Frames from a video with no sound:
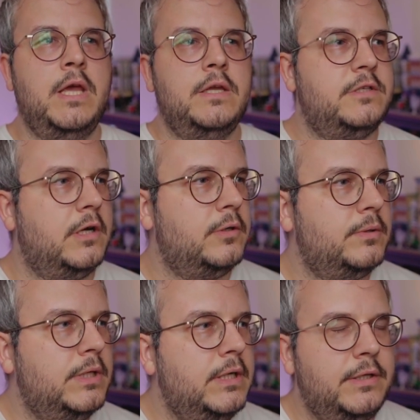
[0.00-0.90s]

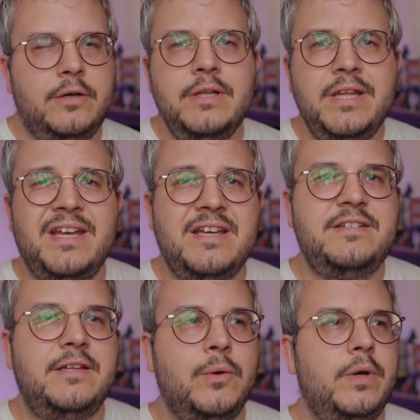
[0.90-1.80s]
So the only thing I
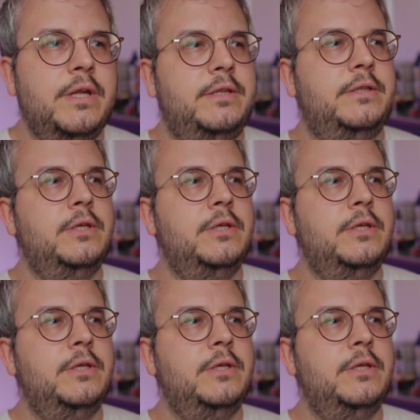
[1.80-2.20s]
still want to